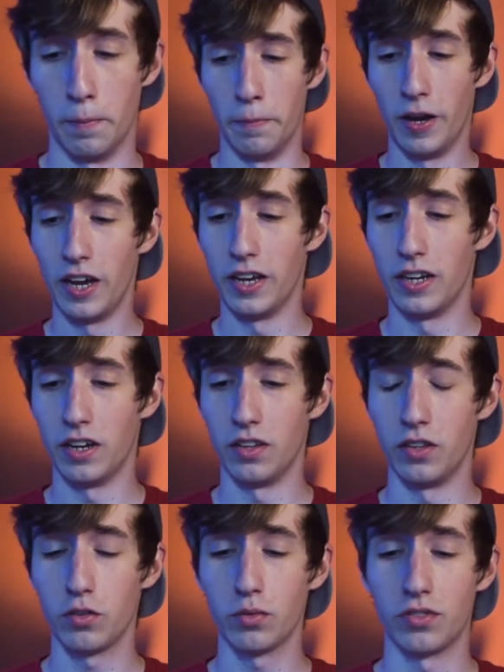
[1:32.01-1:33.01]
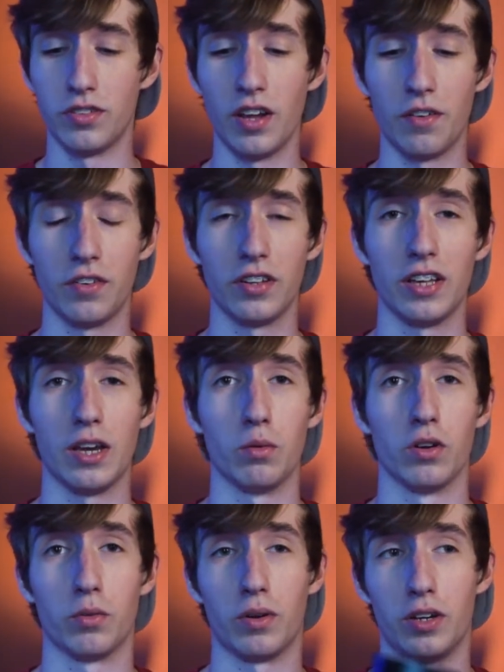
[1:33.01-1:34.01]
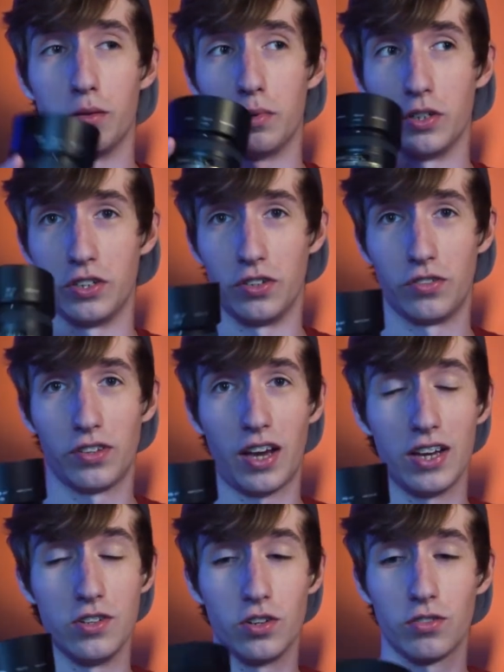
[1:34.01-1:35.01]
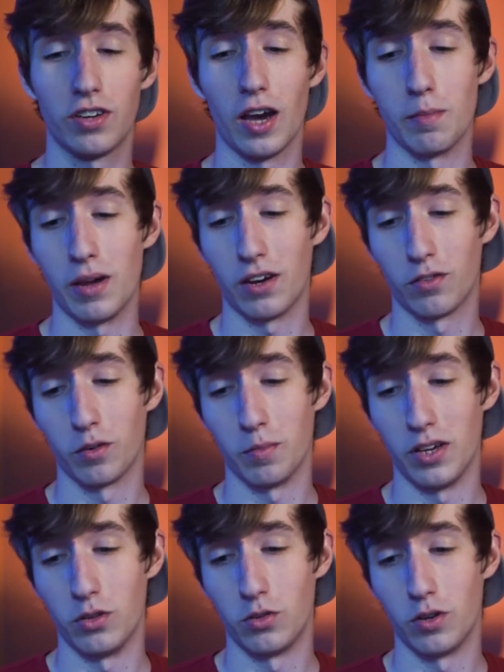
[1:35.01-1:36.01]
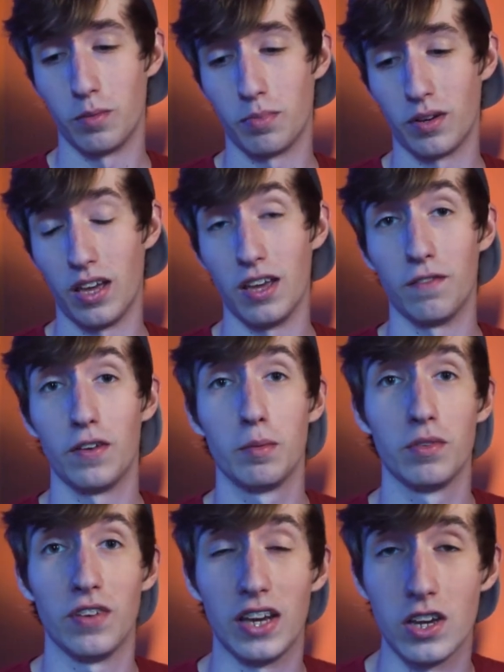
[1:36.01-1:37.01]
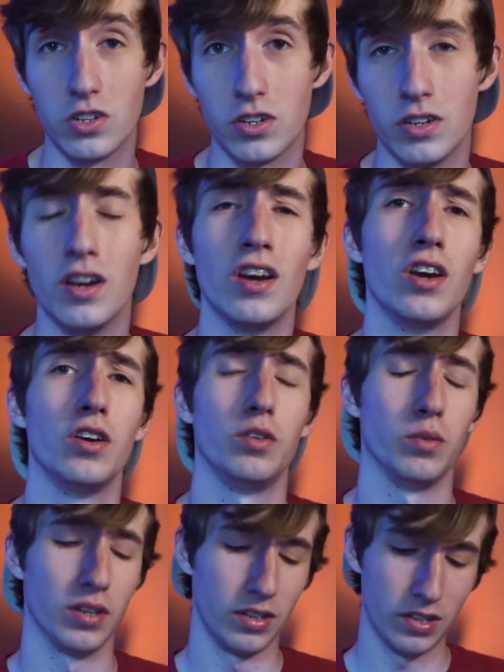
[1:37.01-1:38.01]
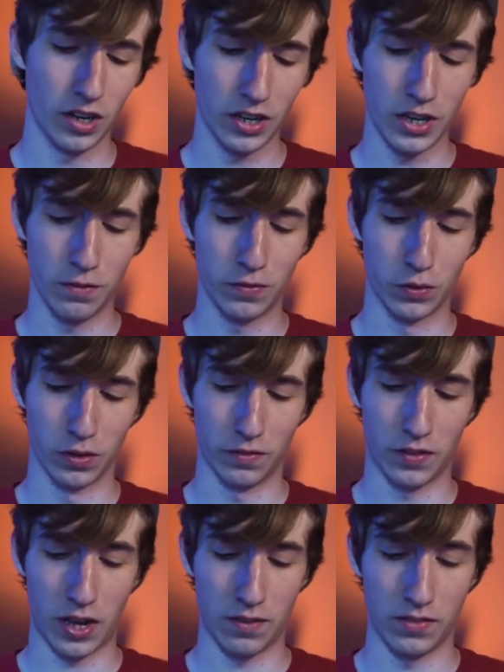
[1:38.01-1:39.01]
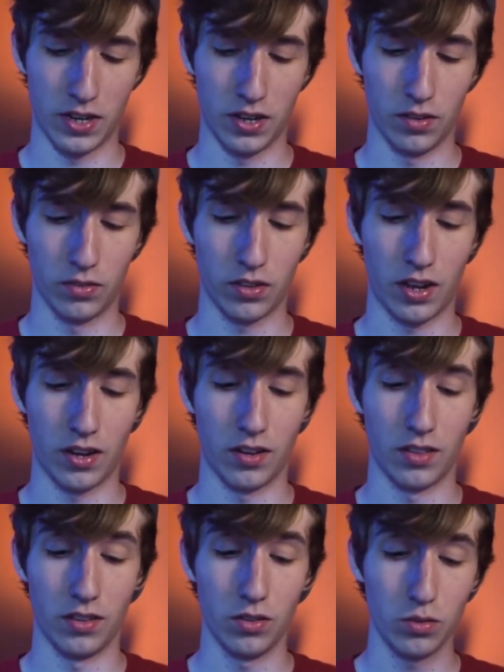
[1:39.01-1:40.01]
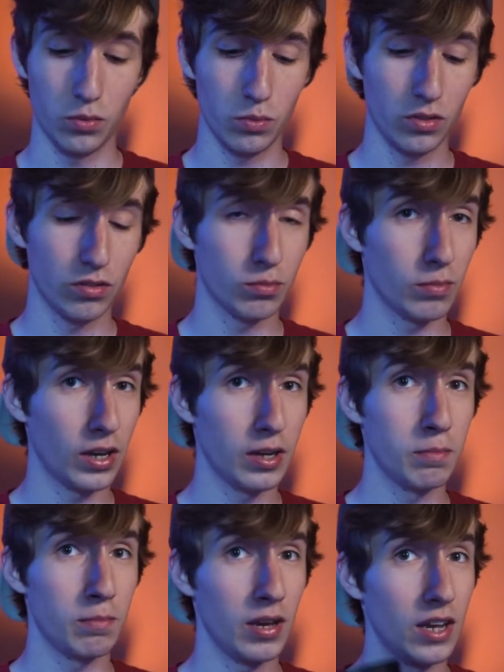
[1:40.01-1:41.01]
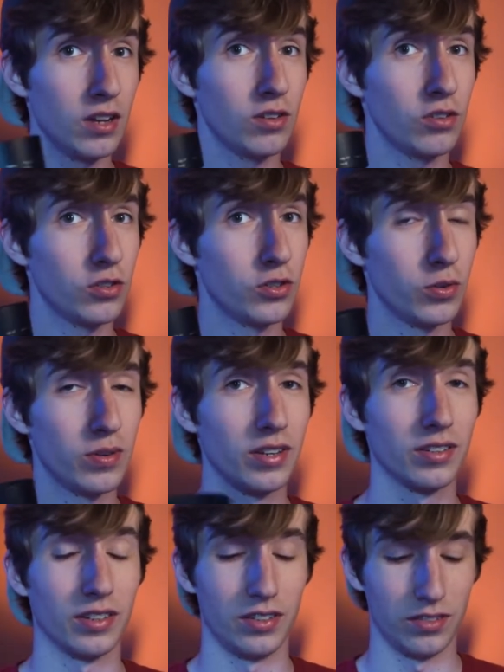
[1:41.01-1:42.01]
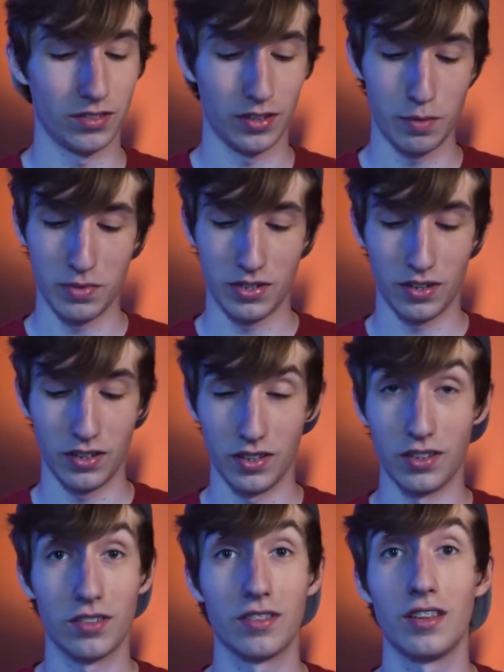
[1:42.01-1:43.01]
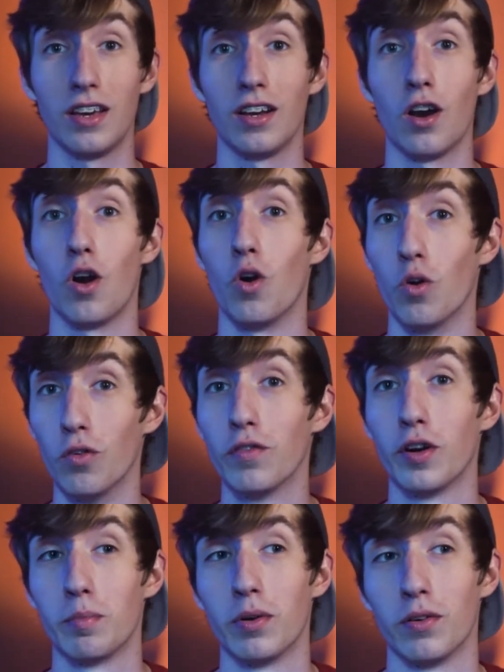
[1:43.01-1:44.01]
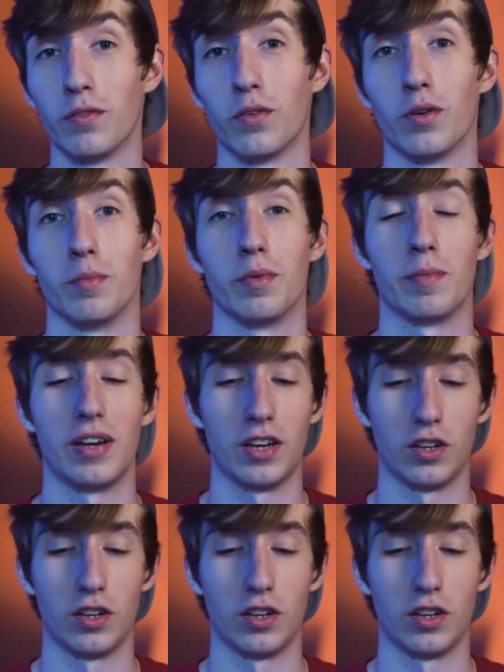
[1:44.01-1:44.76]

but this was definitely a worthwhile purchase. I just got back from a trip, a family vacation, to Kentucky for 5 days, and this was my main shooting lens. Let me tell you, this thing overperformed my